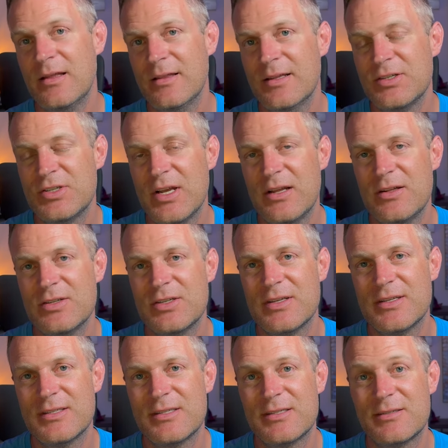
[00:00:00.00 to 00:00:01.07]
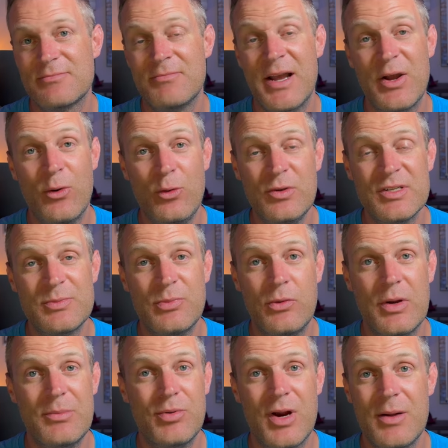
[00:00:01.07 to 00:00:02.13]
The challenge is my oldest
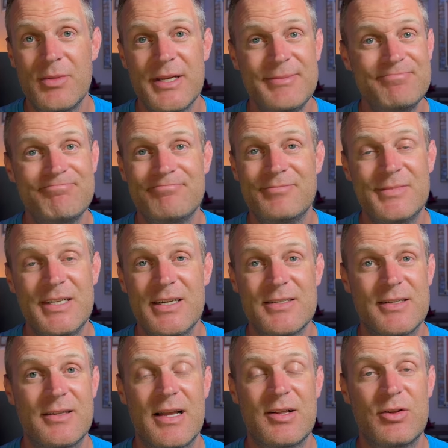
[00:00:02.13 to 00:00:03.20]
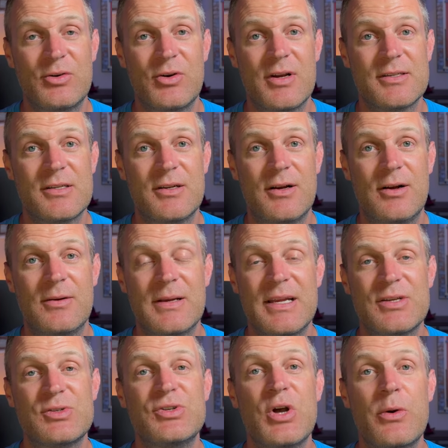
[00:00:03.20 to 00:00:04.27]
boy, Bramley, he doesn't like lacrosse at all. He
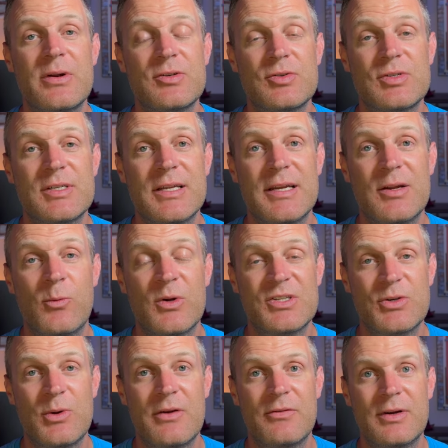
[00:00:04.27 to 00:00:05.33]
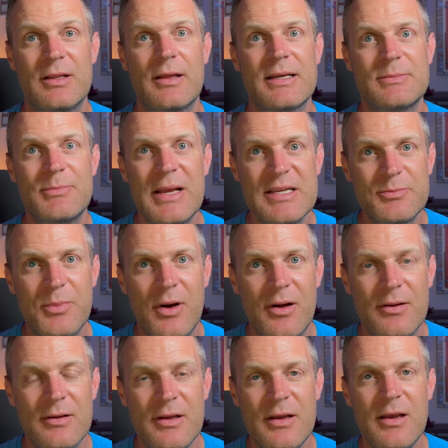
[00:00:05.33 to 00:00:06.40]
has no interest in it whatsoever. He likes
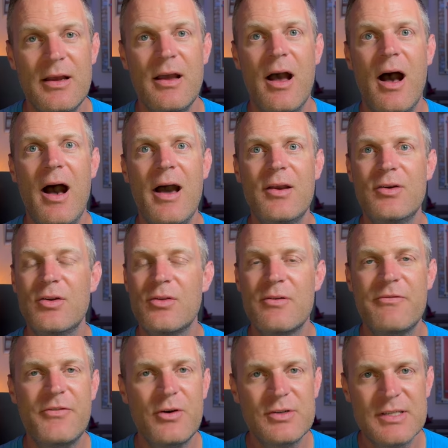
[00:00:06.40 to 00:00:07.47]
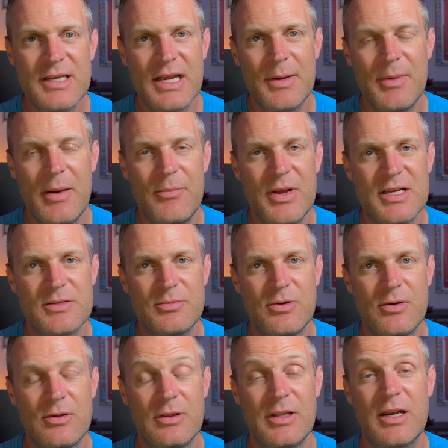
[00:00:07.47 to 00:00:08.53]
baseball. I don't know the first thing about
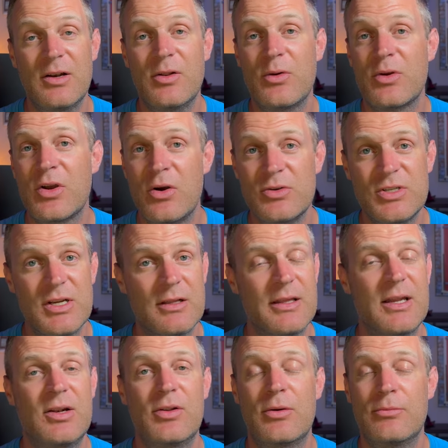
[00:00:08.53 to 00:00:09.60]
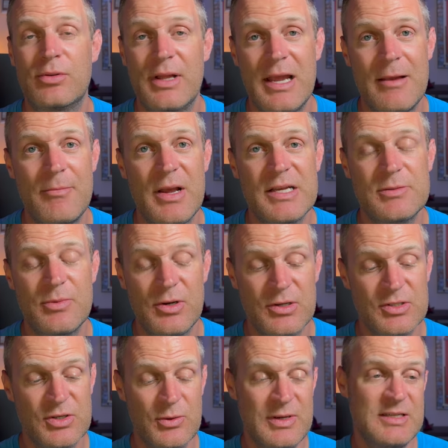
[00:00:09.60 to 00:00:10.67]
baseball, let alone coaching, let alone playing baseball.
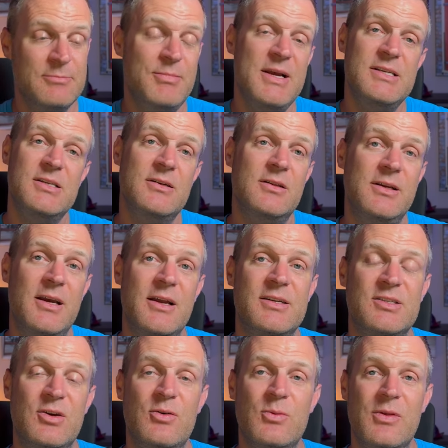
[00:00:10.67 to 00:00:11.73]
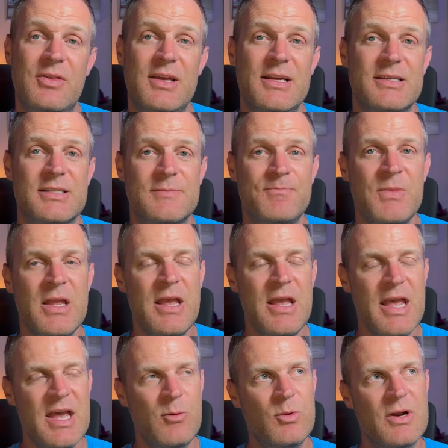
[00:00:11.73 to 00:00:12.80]
So he's basically on his own with this.
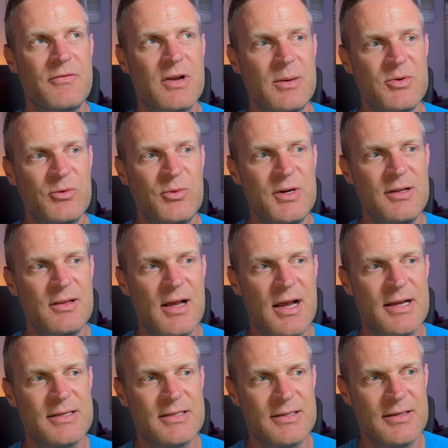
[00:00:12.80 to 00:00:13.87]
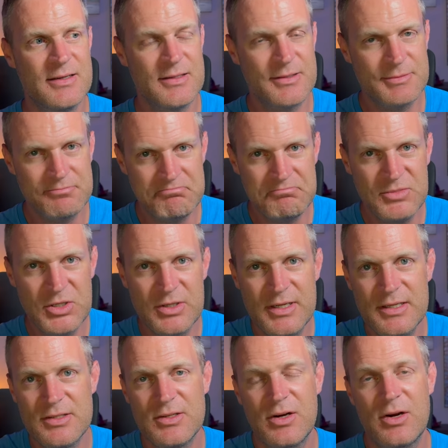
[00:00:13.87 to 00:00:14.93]
And what I've come to realize is your
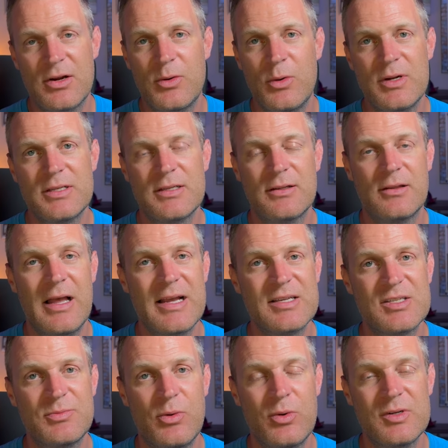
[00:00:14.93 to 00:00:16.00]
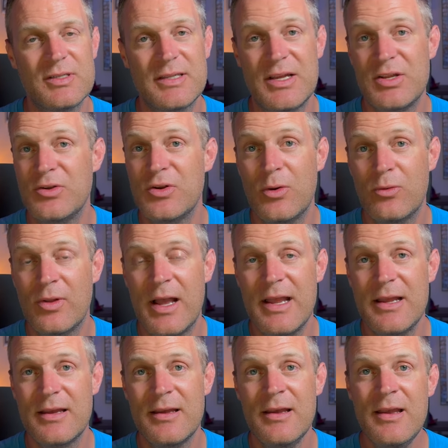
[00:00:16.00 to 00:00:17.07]
kids are going to like sports that you don't
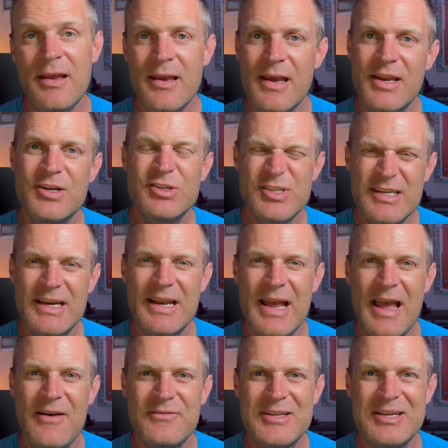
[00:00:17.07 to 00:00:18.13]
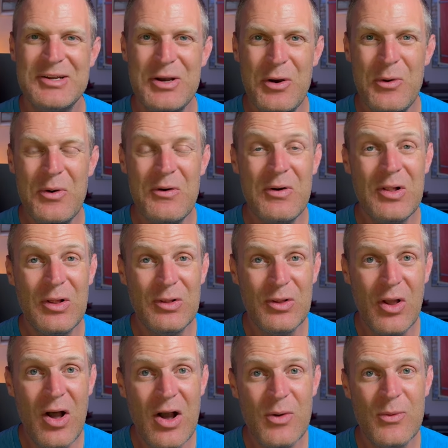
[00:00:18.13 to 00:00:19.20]
like. You just kind of have to go
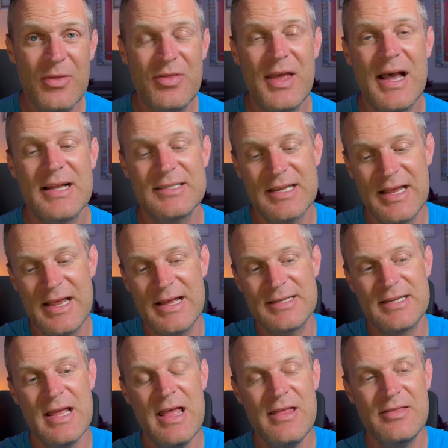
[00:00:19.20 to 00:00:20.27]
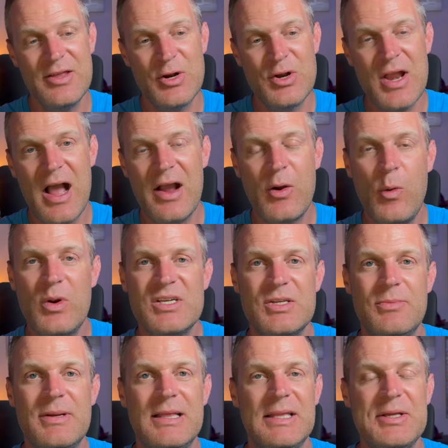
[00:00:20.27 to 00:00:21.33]
along with that, and they're not going to
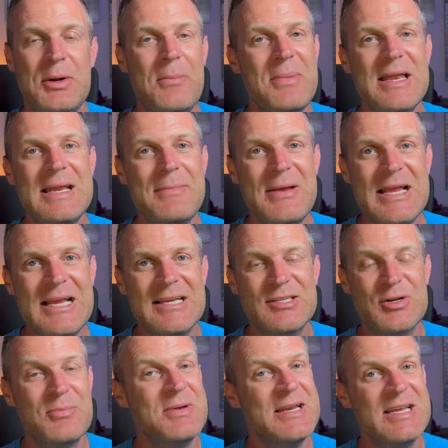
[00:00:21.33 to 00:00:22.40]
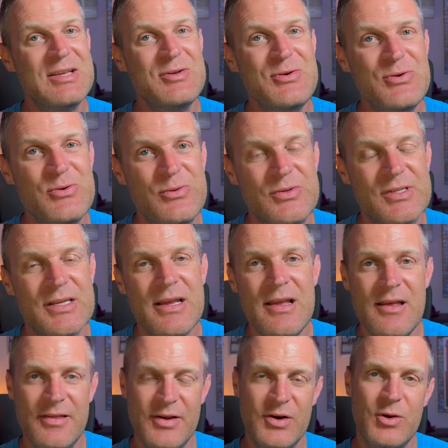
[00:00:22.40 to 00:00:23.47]
be little mini-me's or mini-you's.
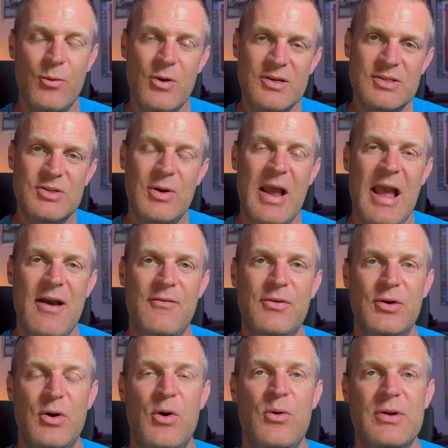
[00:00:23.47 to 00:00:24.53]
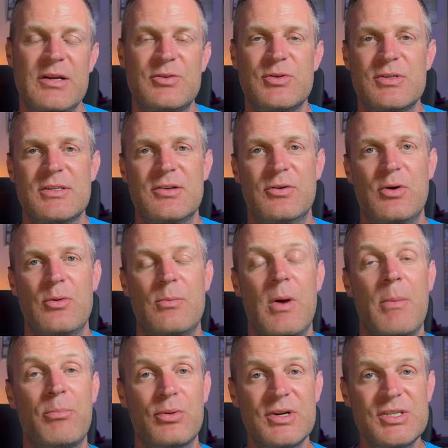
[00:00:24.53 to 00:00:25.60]
They're going to have their own interest, their own
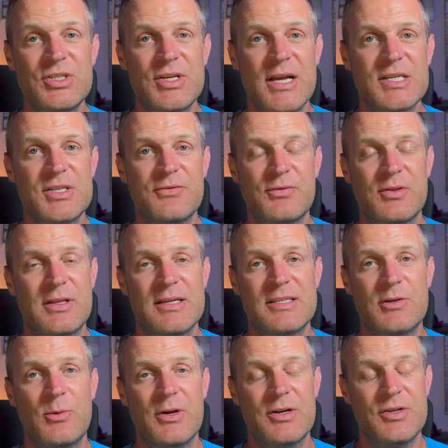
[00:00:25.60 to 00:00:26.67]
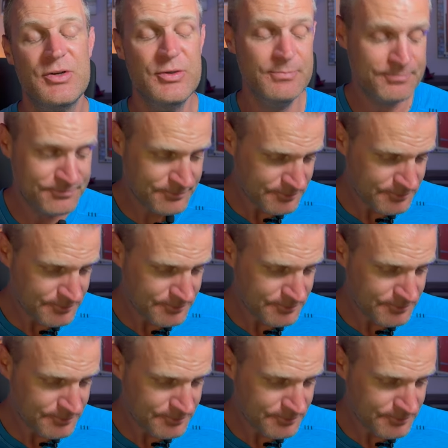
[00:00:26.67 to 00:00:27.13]
appreciation for things they want to do.